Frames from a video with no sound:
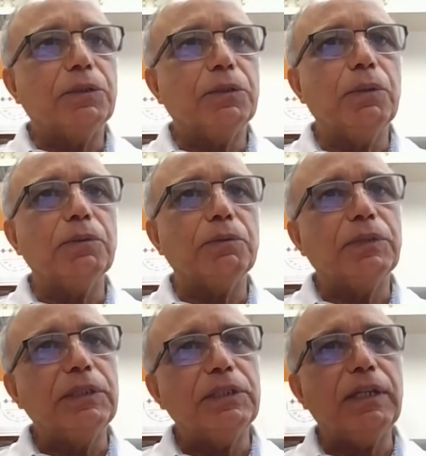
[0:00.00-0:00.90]
So
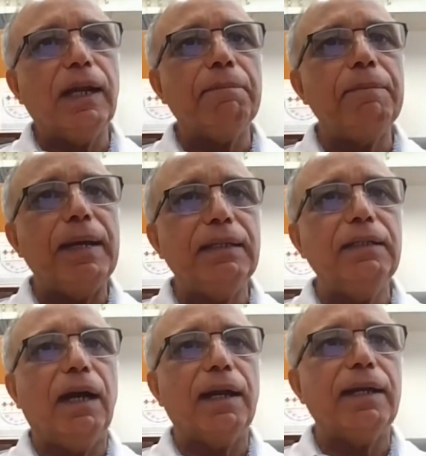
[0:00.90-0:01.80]
since there are many
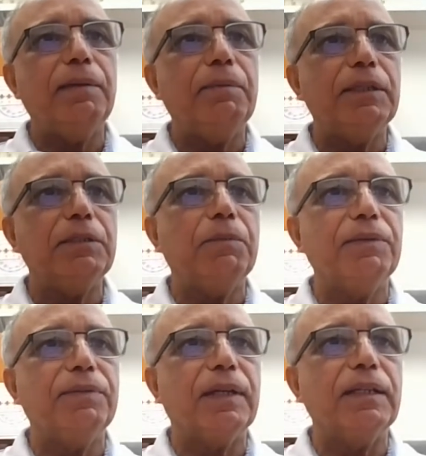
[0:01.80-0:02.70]
R N A-based
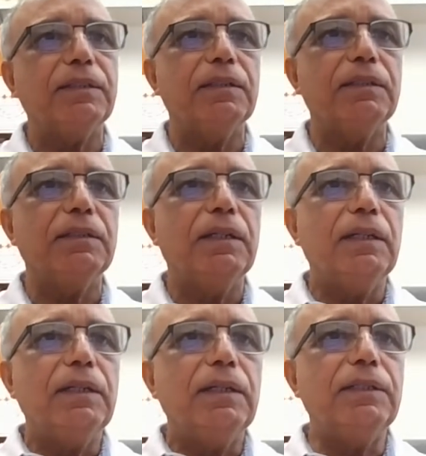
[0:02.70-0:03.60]
modifications,
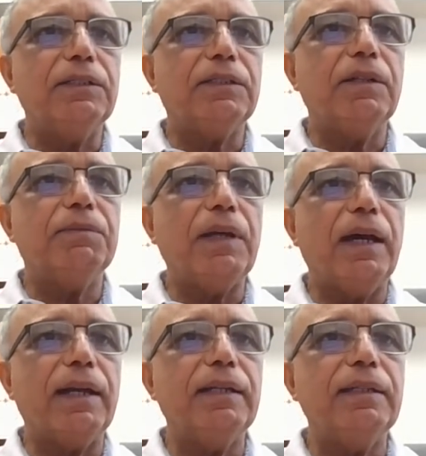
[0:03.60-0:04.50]
instead of
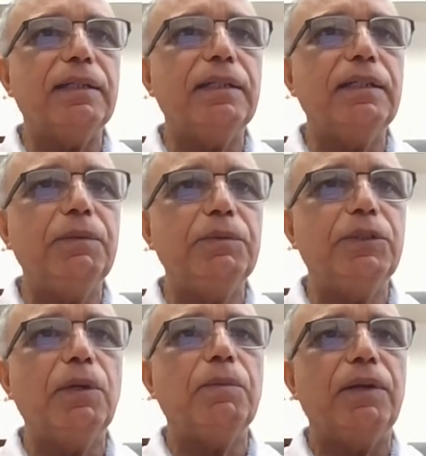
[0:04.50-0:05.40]
targeting
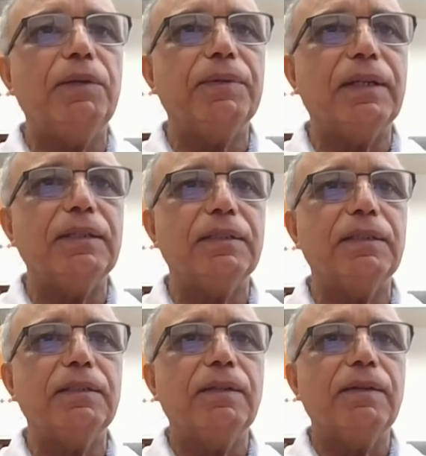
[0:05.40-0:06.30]
individual
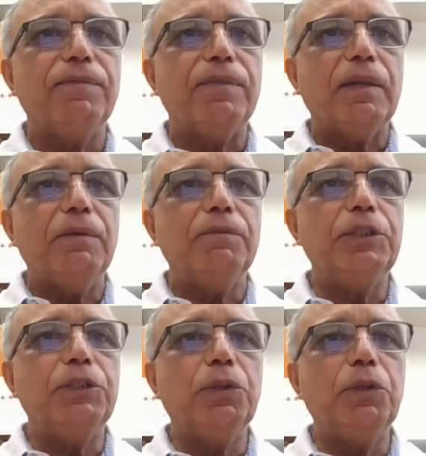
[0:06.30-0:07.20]
modifications,
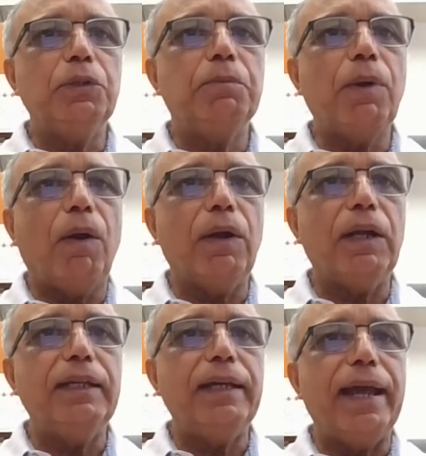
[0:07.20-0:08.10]
we chose
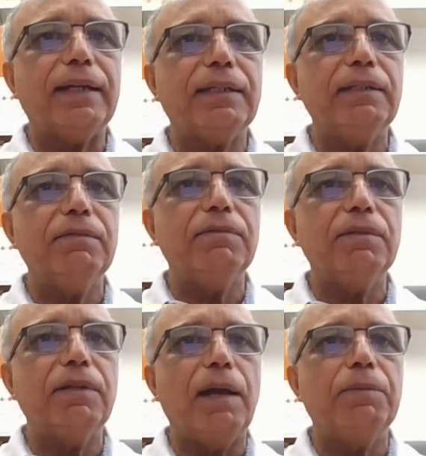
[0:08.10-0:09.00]
broadly active
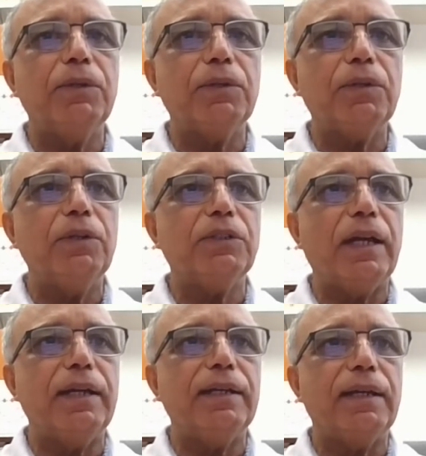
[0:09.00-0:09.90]

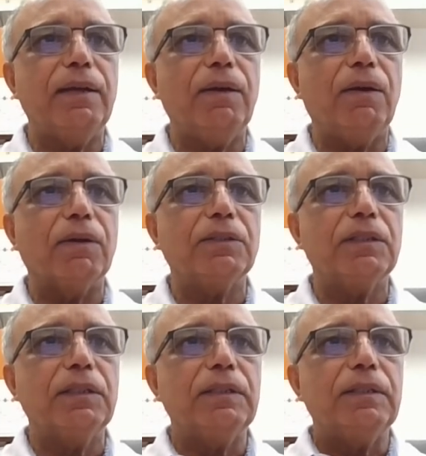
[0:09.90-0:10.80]
ribonucleoside analogs
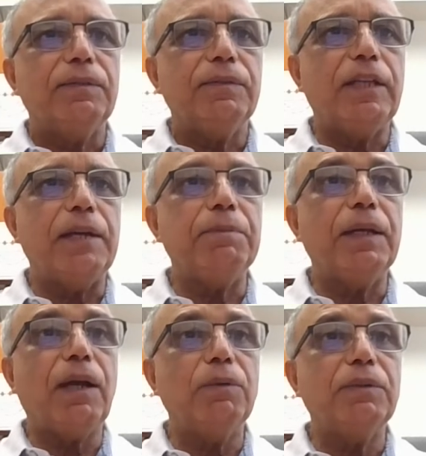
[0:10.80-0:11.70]
that
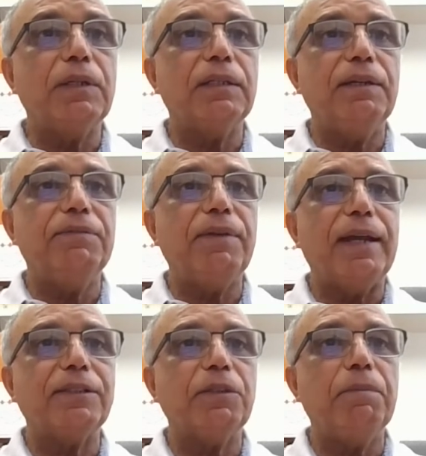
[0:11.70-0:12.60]
may counter the
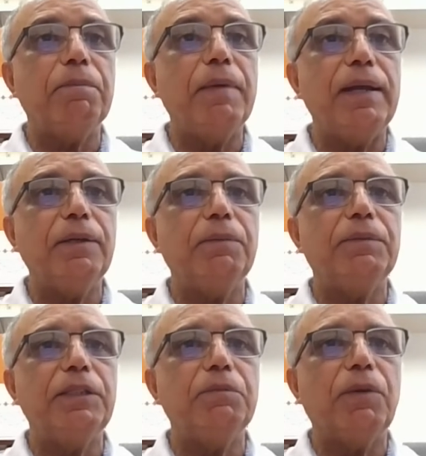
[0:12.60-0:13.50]
effects of many of
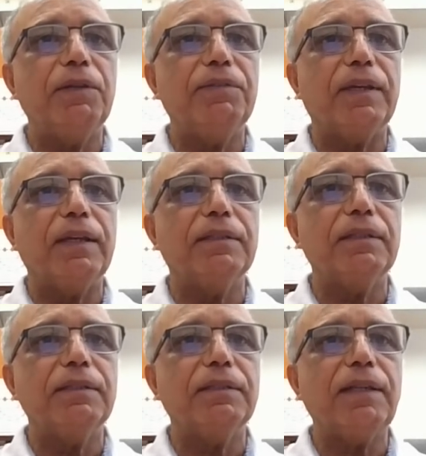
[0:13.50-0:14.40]
these
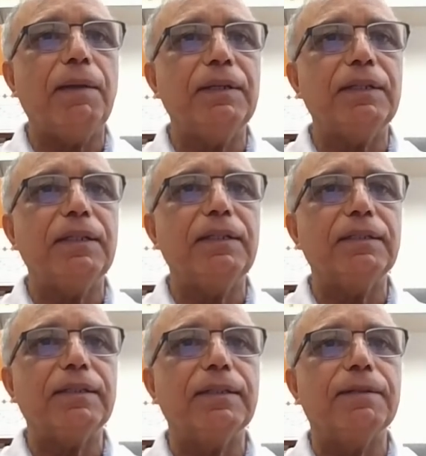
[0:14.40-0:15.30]
modifications
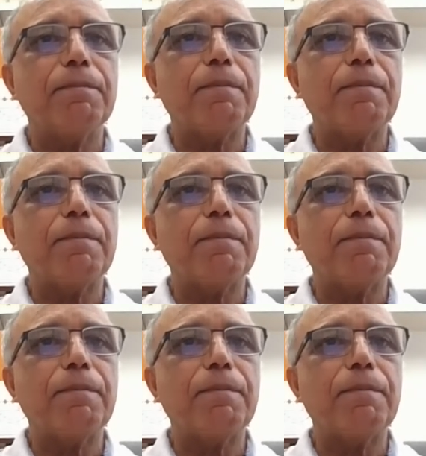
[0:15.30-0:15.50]
simultaneously.